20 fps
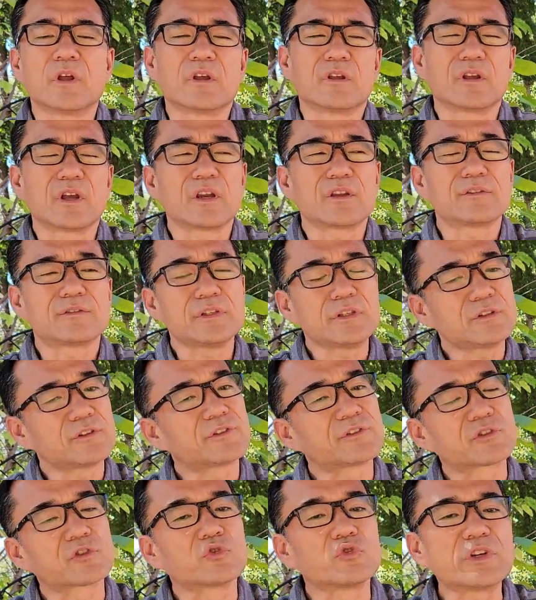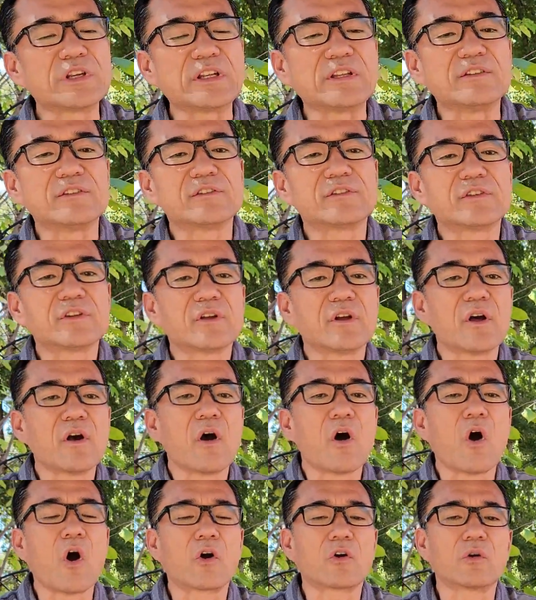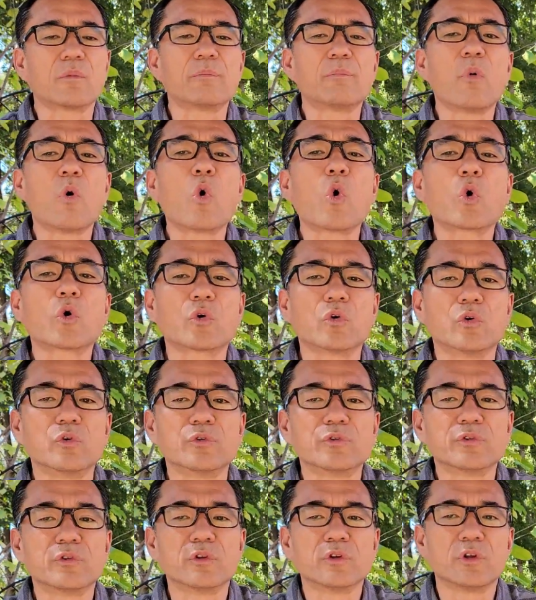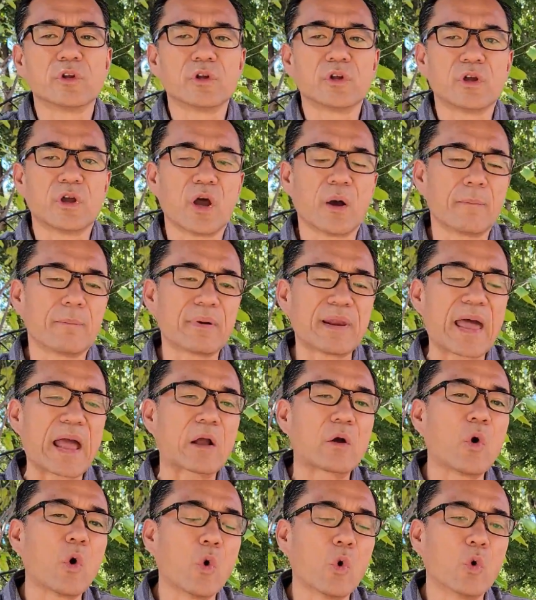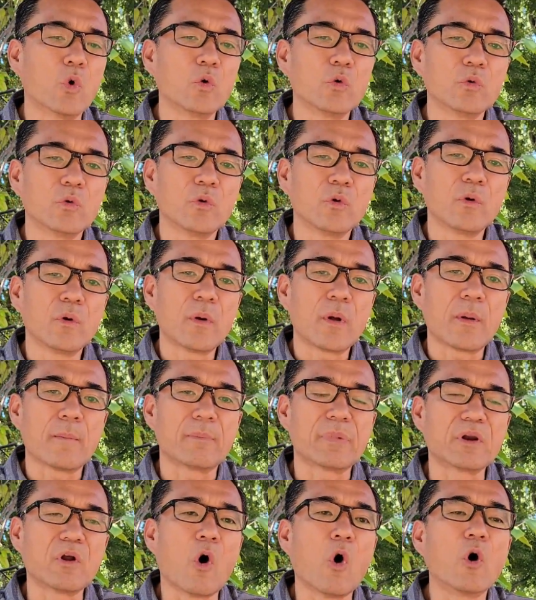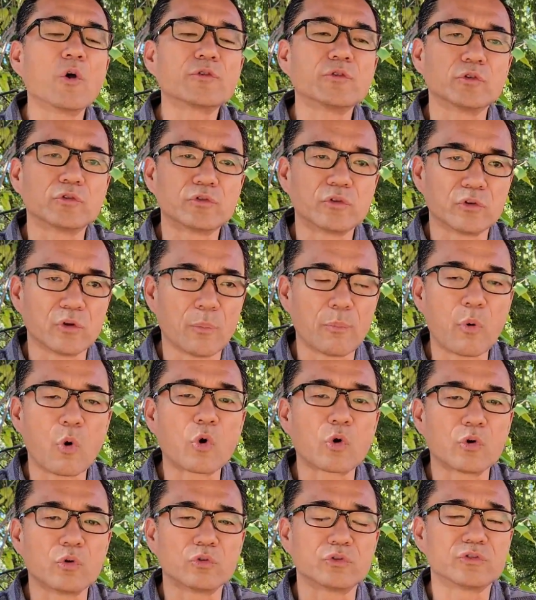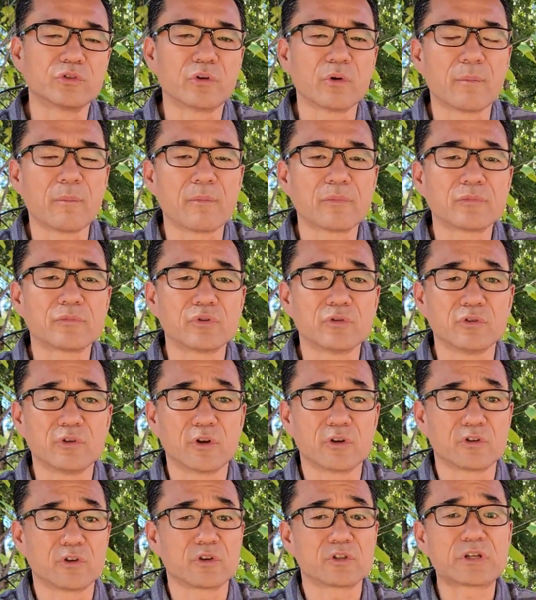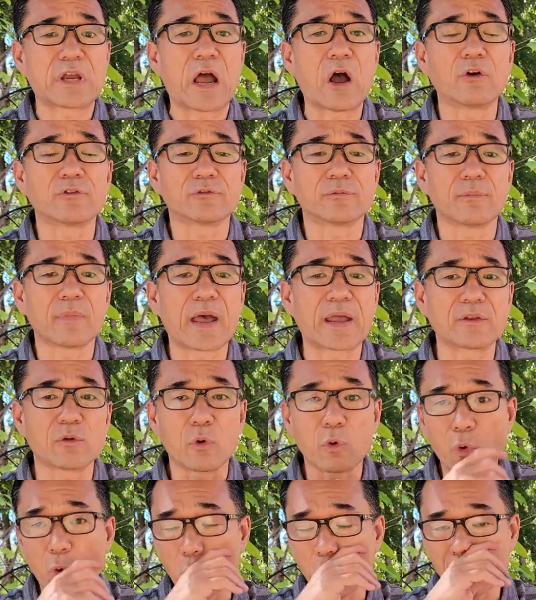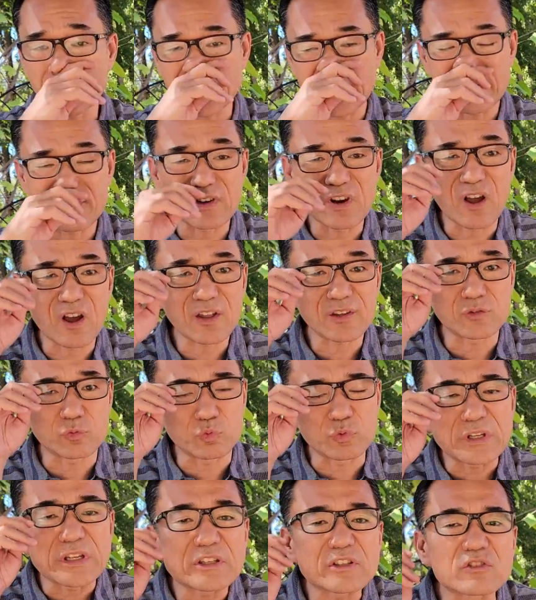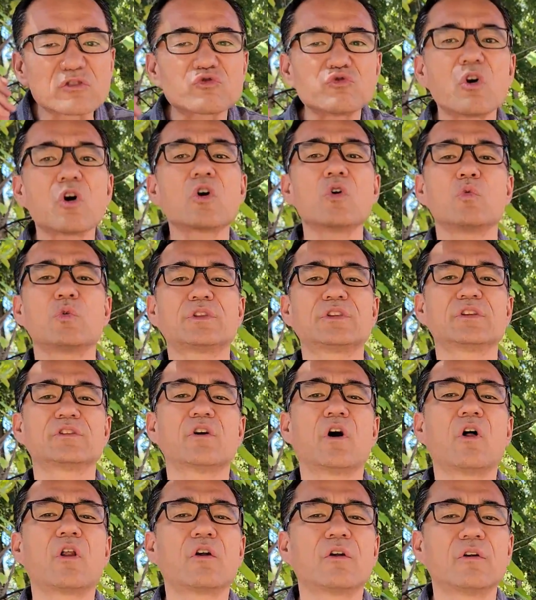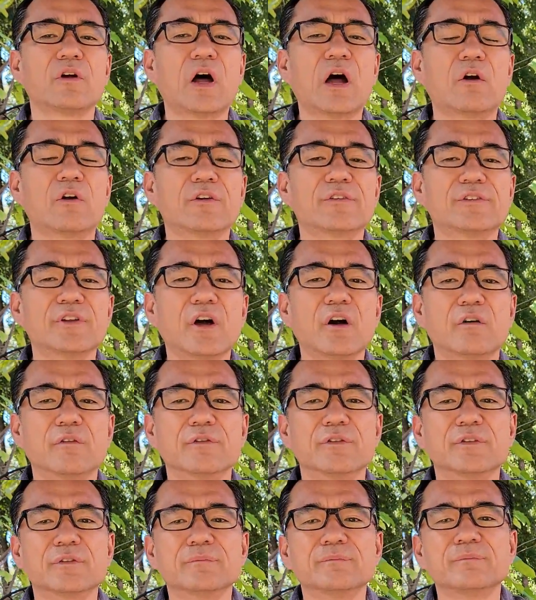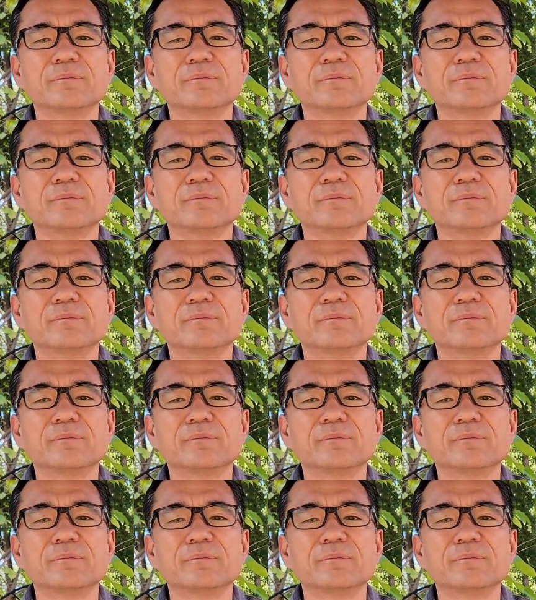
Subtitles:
You gotta see the screens are the portals, a black hole, but also a portal to their child's mind. Of course, even us, we struggle with this all ourselves.